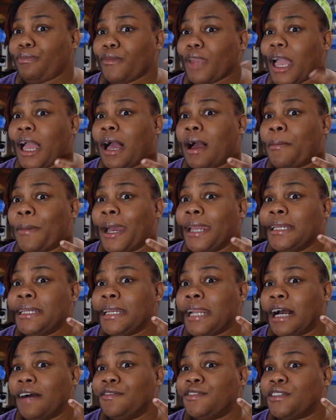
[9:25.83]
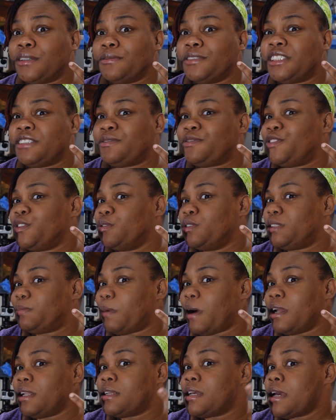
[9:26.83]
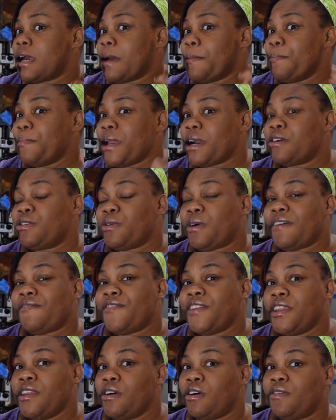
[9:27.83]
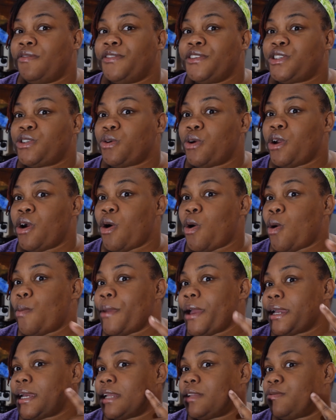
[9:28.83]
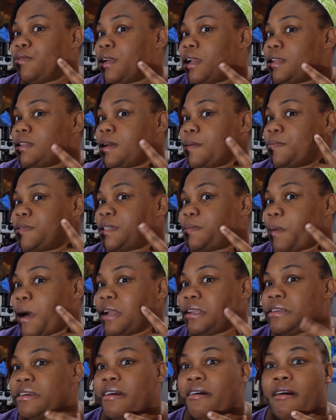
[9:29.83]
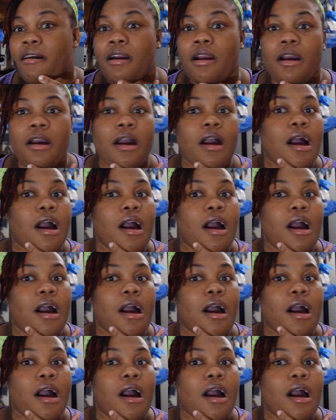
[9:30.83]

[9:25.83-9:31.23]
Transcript: I did have some few spots. I'm gonna do a video for show you how I get rid of them spot here.